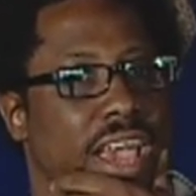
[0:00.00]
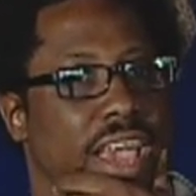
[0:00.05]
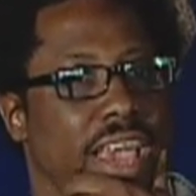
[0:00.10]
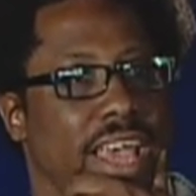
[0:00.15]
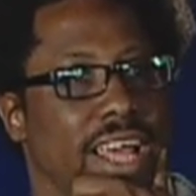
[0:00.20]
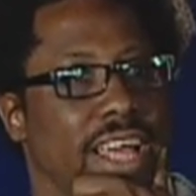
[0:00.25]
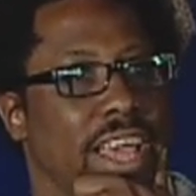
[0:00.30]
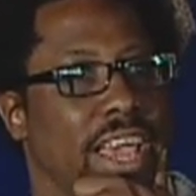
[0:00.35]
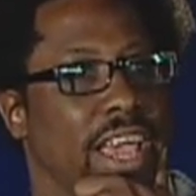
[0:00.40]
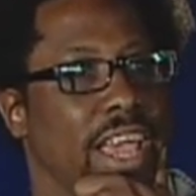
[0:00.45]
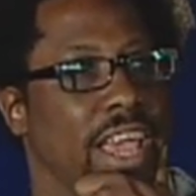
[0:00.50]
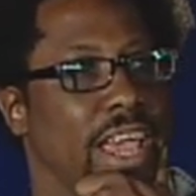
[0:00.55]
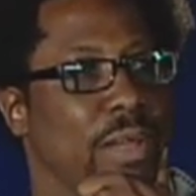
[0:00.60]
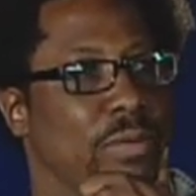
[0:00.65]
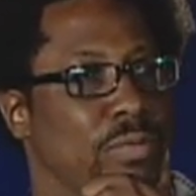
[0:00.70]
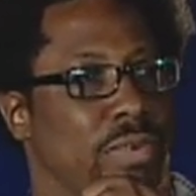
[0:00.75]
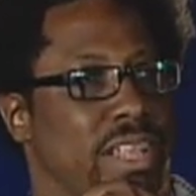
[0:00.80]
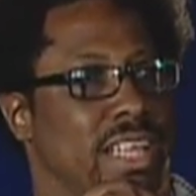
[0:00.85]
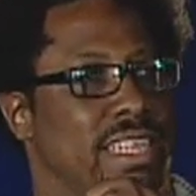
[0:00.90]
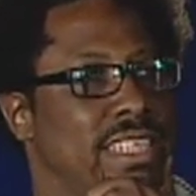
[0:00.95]

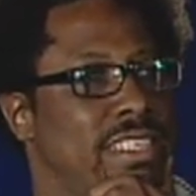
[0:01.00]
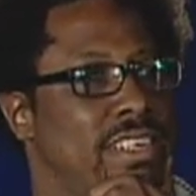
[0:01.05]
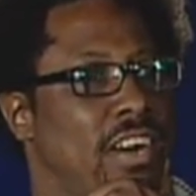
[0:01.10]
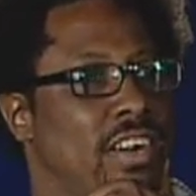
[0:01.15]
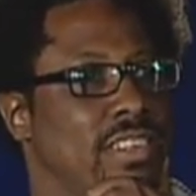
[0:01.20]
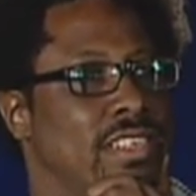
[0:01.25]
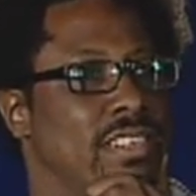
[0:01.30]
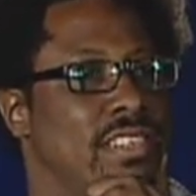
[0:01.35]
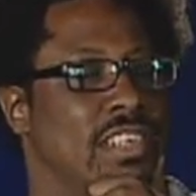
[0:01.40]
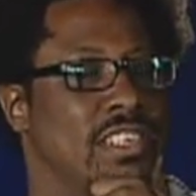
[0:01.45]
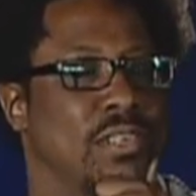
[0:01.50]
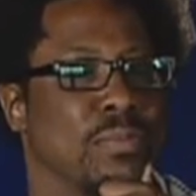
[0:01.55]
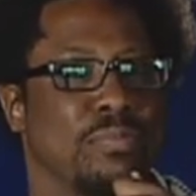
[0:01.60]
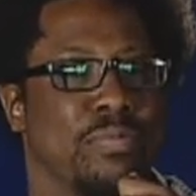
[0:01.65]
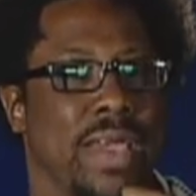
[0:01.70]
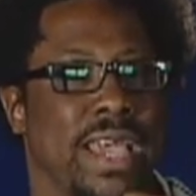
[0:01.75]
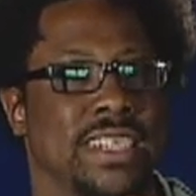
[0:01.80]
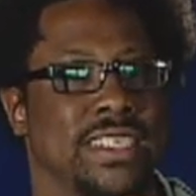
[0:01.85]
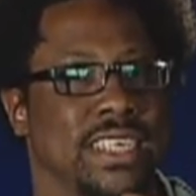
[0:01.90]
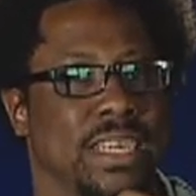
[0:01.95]
it really starts at such a
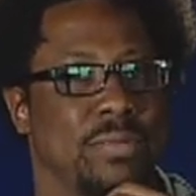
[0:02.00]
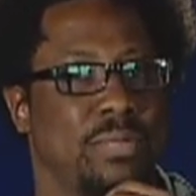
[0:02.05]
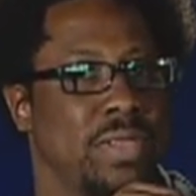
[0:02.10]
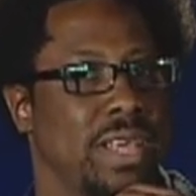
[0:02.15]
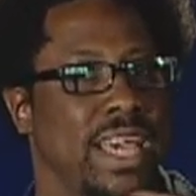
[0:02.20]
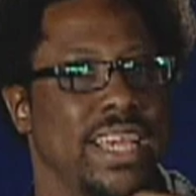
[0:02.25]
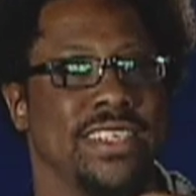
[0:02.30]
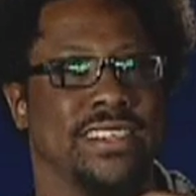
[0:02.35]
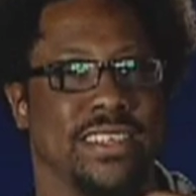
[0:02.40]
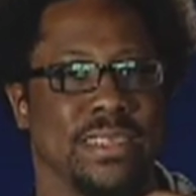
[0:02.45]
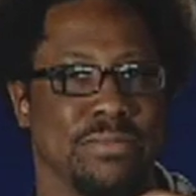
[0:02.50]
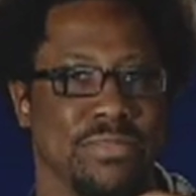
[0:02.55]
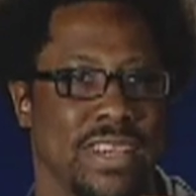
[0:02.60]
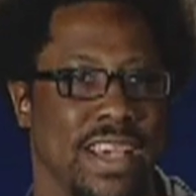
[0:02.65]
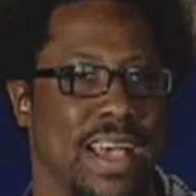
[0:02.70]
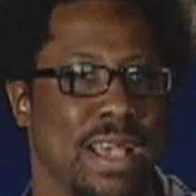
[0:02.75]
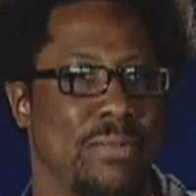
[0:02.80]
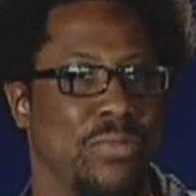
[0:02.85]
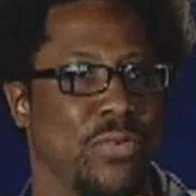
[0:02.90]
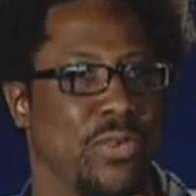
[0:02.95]
basic place
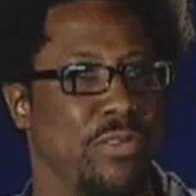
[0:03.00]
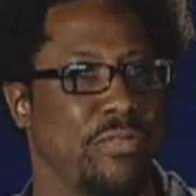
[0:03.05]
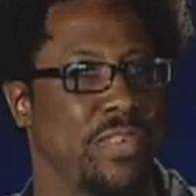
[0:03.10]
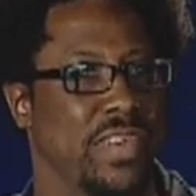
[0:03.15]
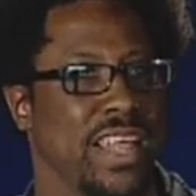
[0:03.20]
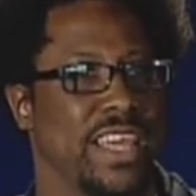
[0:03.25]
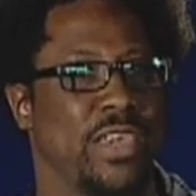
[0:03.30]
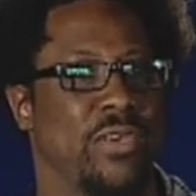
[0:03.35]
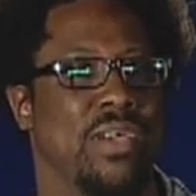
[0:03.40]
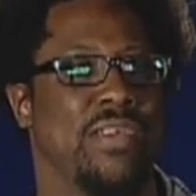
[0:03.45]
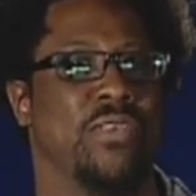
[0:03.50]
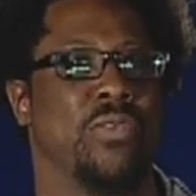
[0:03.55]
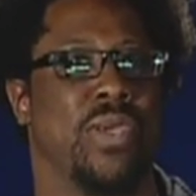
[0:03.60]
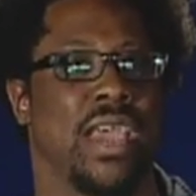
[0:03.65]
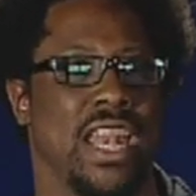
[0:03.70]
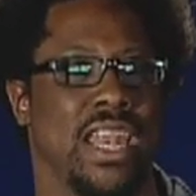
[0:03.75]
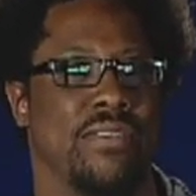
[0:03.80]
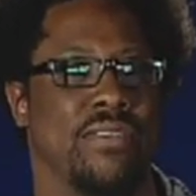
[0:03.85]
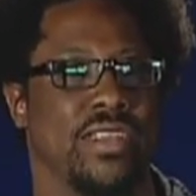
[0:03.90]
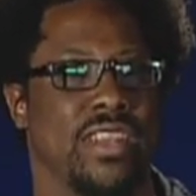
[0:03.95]
sometimes where you feel like you
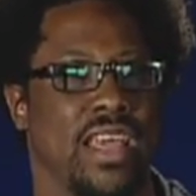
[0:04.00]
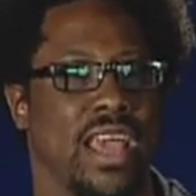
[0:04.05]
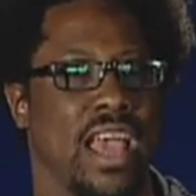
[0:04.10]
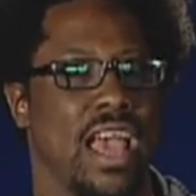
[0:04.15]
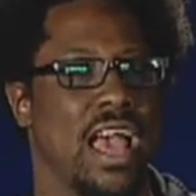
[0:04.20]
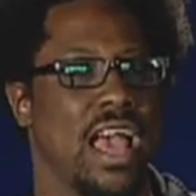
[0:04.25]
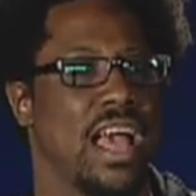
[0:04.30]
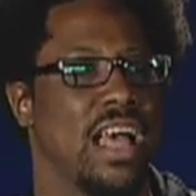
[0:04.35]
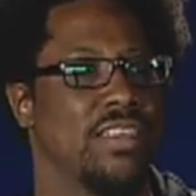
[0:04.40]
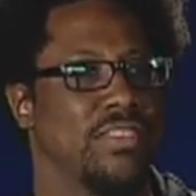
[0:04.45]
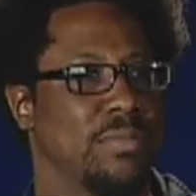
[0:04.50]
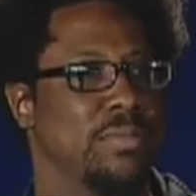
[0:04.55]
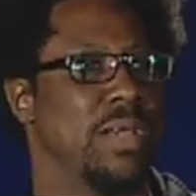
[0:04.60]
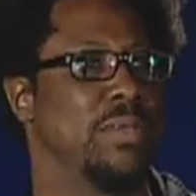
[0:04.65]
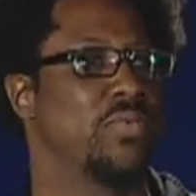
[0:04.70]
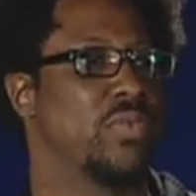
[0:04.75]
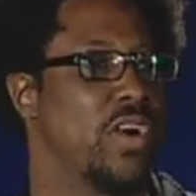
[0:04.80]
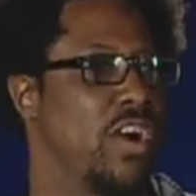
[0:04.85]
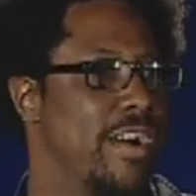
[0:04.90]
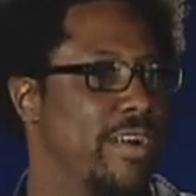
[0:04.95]
can't even,
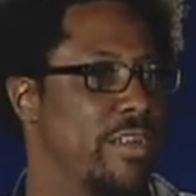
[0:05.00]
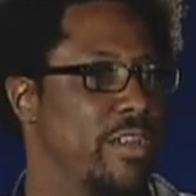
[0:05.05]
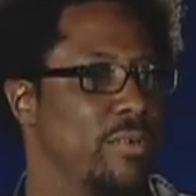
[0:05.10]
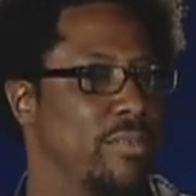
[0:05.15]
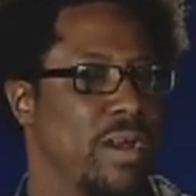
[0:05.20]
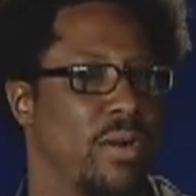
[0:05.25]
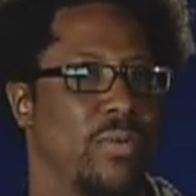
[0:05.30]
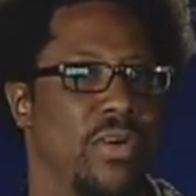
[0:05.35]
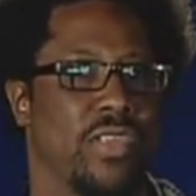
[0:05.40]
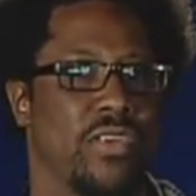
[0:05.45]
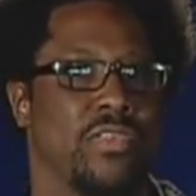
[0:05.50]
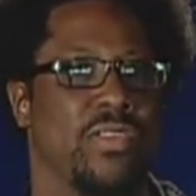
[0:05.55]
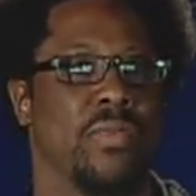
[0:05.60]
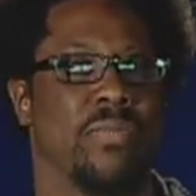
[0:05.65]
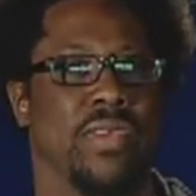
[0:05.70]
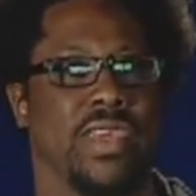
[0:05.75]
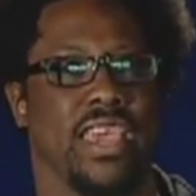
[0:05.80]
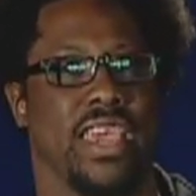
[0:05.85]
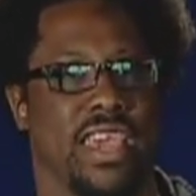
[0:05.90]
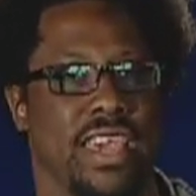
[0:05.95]
sometimes we're arguing about whether
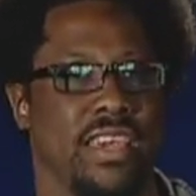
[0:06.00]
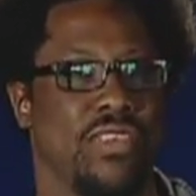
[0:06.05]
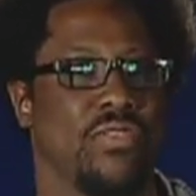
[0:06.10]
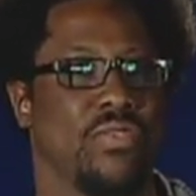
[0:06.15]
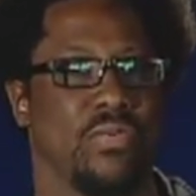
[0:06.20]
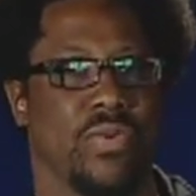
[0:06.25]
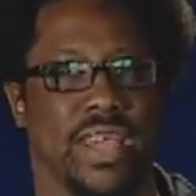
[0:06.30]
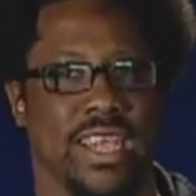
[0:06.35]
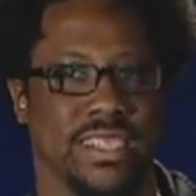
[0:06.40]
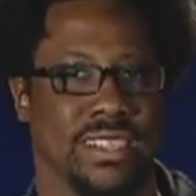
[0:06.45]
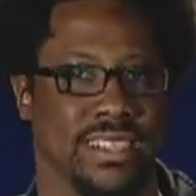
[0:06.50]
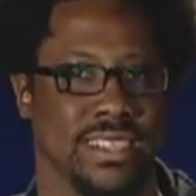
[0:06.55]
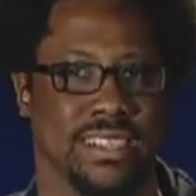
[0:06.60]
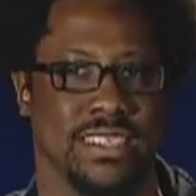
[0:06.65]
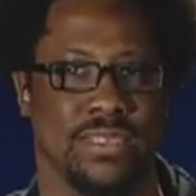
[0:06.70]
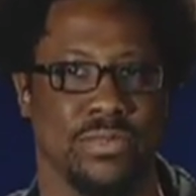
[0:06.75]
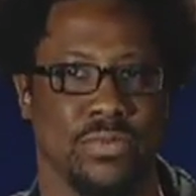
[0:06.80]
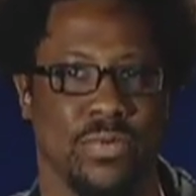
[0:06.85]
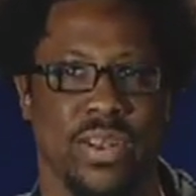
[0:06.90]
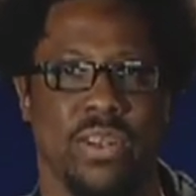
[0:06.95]
something is
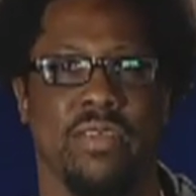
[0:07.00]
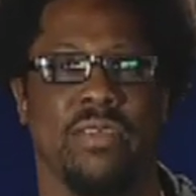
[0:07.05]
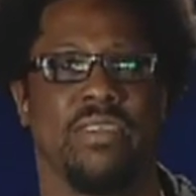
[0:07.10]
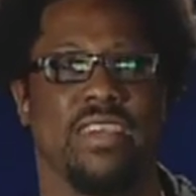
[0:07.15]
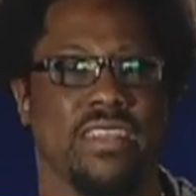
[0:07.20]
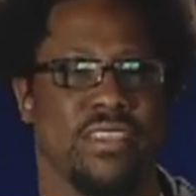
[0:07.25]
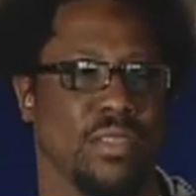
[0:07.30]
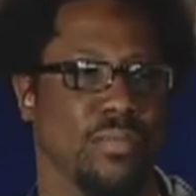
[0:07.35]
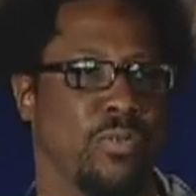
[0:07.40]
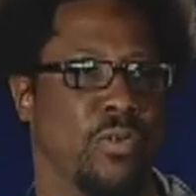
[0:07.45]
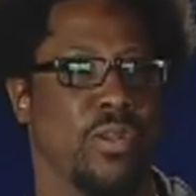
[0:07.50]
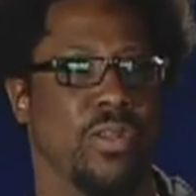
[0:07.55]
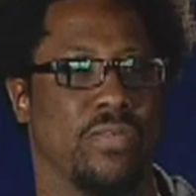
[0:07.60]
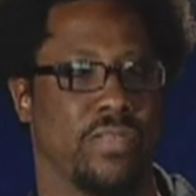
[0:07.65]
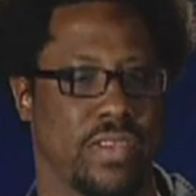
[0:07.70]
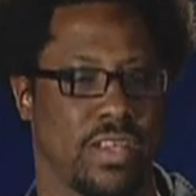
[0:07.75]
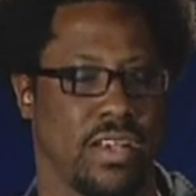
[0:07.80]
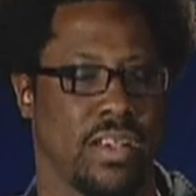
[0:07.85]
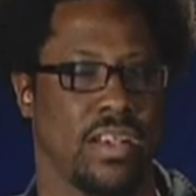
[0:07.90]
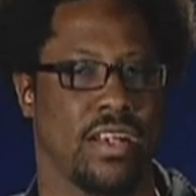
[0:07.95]
racist. We don't even get to the point
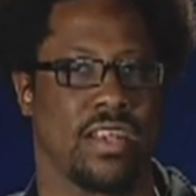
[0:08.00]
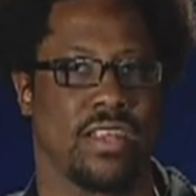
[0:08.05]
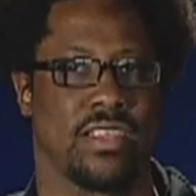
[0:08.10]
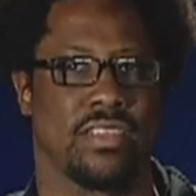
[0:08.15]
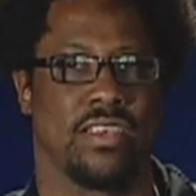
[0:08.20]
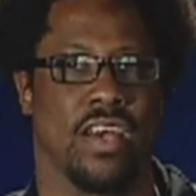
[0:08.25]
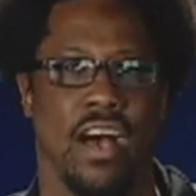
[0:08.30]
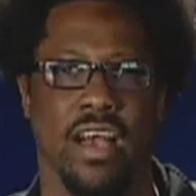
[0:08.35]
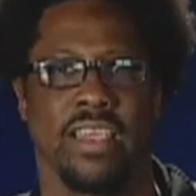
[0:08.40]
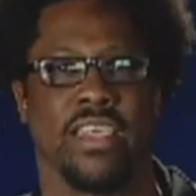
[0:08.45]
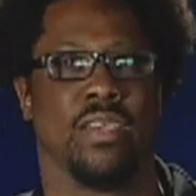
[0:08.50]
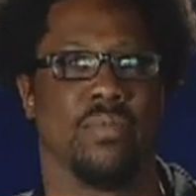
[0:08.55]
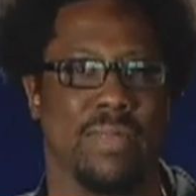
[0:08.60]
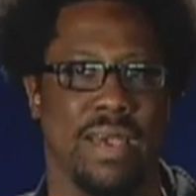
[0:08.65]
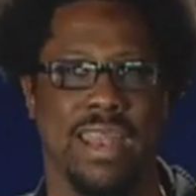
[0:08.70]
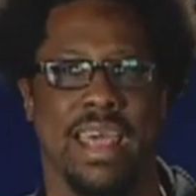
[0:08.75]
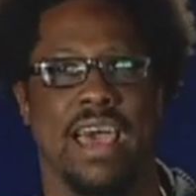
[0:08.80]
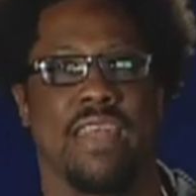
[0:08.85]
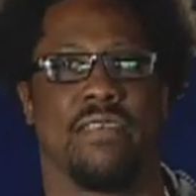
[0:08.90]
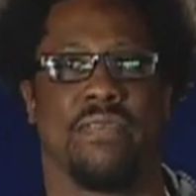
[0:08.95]
of talking
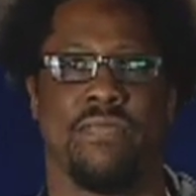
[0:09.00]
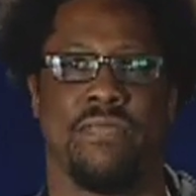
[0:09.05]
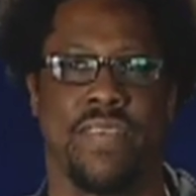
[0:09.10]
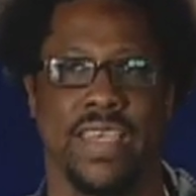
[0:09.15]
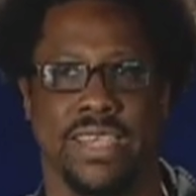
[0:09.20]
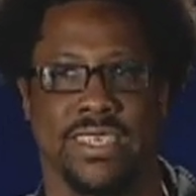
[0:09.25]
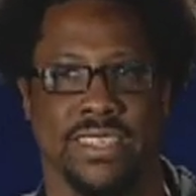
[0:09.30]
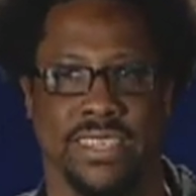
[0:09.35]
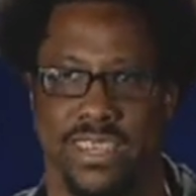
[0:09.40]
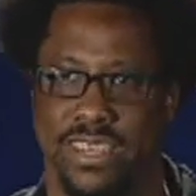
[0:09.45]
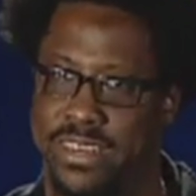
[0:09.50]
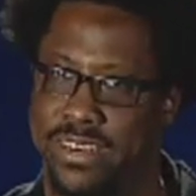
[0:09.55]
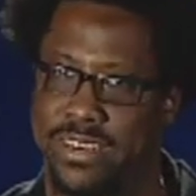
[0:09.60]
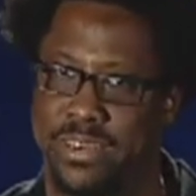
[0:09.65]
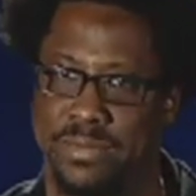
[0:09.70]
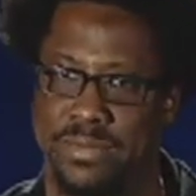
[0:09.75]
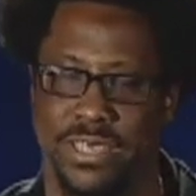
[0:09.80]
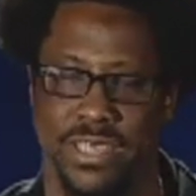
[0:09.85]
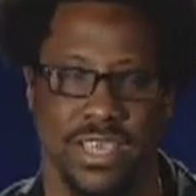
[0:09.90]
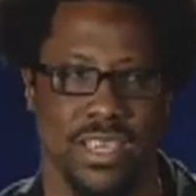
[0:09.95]
about how to fix it, you know
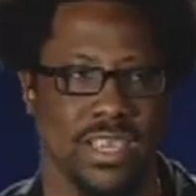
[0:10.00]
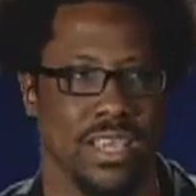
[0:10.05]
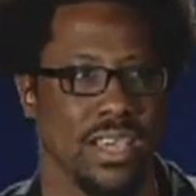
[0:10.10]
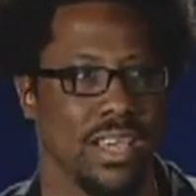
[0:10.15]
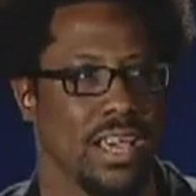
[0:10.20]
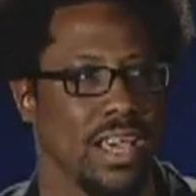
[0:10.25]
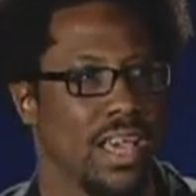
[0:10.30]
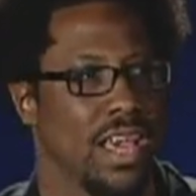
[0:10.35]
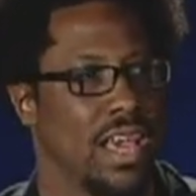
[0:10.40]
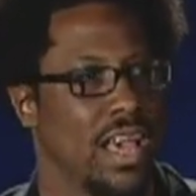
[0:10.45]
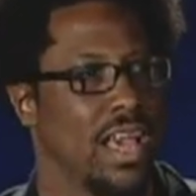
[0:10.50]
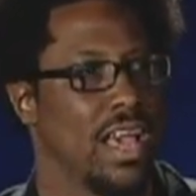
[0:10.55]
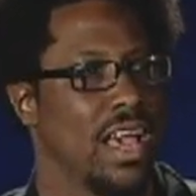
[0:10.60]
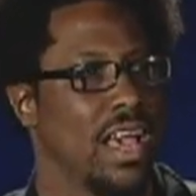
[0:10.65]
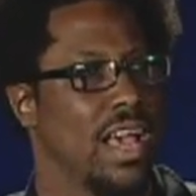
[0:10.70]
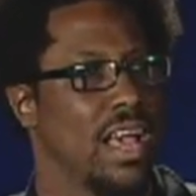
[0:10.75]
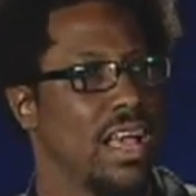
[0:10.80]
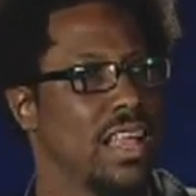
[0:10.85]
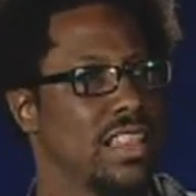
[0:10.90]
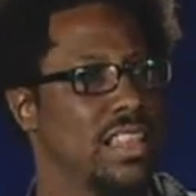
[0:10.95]
what I'm saying?
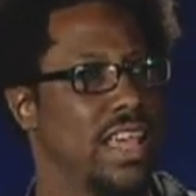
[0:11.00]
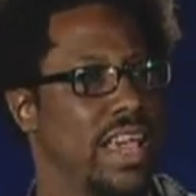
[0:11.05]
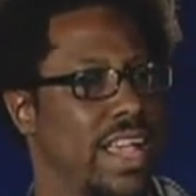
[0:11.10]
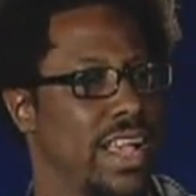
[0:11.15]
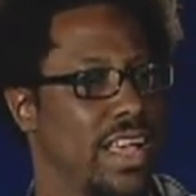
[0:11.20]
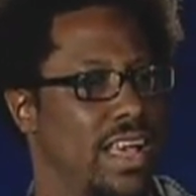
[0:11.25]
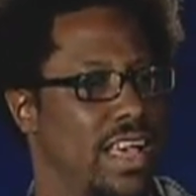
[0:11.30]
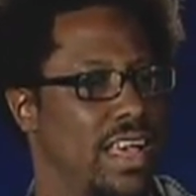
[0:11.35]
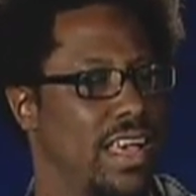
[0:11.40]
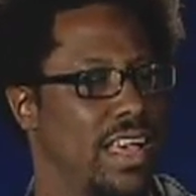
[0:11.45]
Like